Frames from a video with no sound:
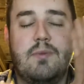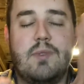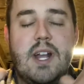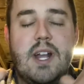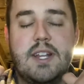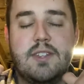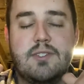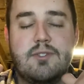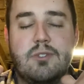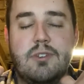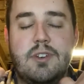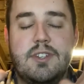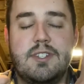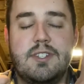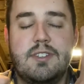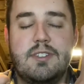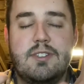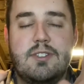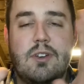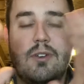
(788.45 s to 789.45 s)
writing stories
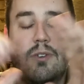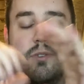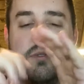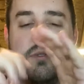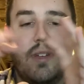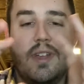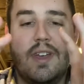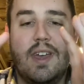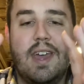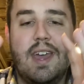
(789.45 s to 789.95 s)
is so